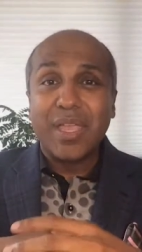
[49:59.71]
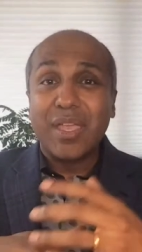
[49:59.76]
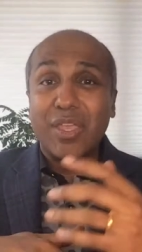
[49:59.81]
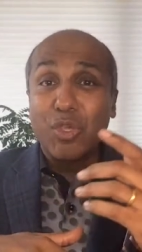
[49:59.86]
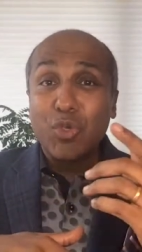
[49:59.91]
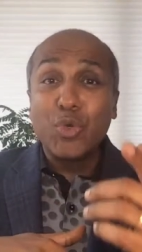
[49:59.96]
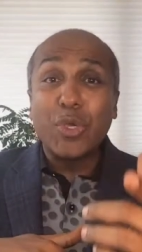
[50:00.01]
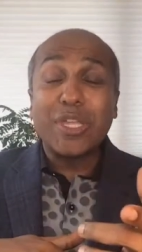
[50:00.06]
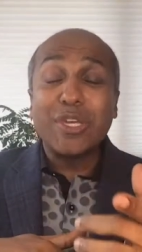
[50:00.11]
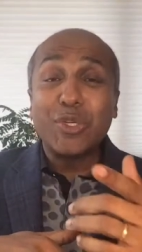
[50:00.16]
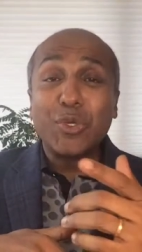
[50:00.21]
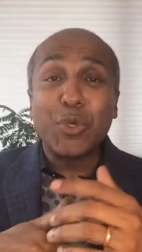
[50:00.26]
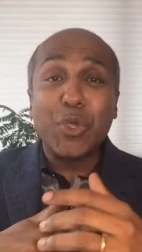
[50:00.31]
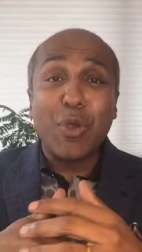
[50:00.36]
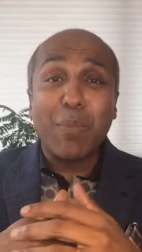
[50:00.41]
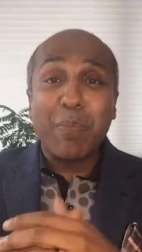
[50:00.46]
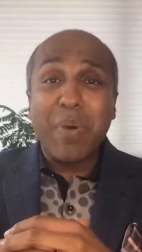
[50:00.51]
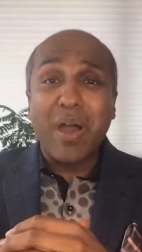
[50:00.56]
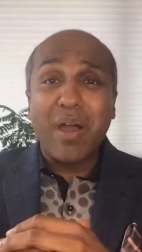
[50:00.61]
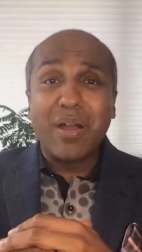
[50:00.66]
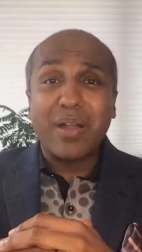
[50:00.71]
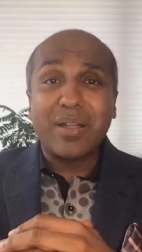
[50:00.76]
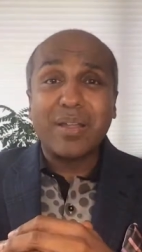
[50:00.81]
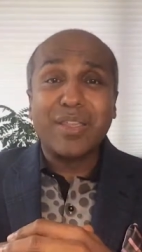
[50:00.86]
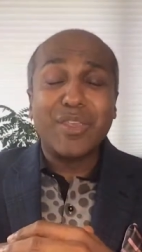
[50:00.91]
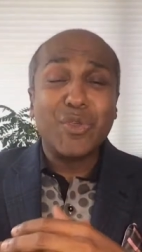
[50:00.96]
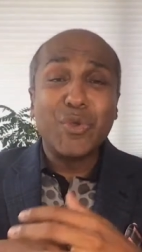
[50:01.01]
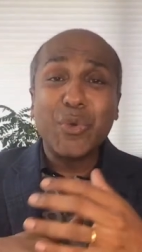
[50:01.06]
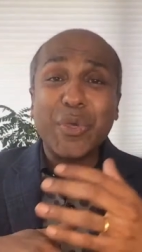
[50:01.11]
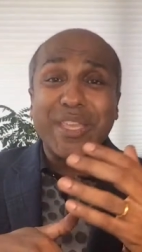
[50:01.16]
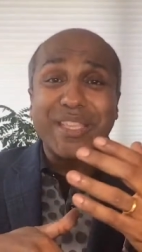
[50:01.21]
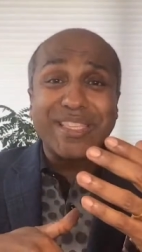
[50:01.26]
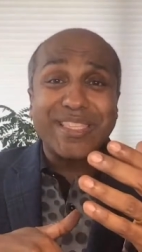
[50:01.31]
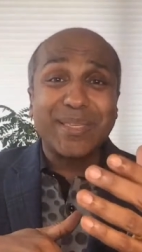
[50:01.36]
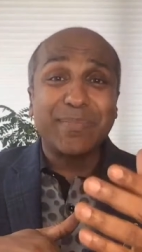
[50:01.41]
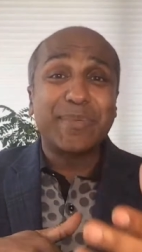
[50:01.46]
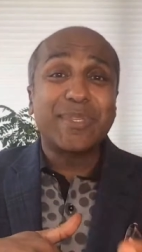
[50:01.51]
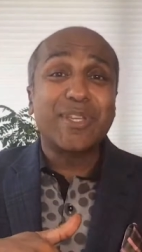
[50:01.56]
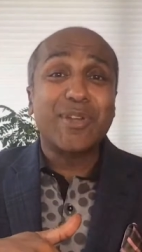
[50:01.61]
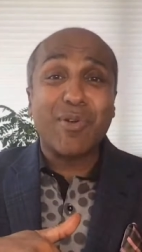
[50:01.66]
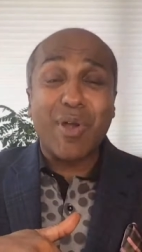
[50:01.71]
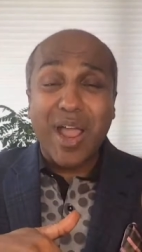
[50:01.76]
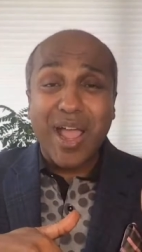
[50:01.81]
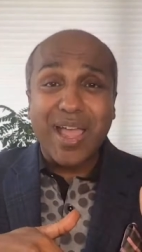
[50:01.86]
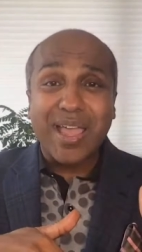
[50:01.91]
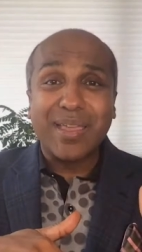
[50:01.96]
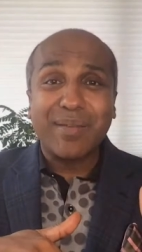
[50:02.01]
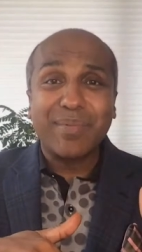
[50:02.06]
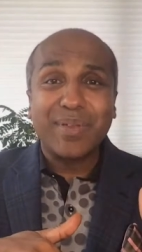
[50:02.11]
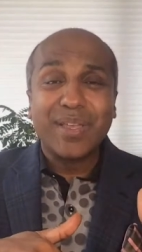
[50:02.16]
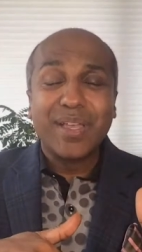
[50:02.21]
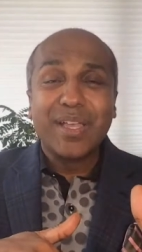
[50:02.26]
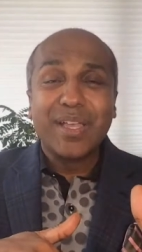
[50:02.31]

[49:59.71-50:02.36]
You can do your part. You can subscribe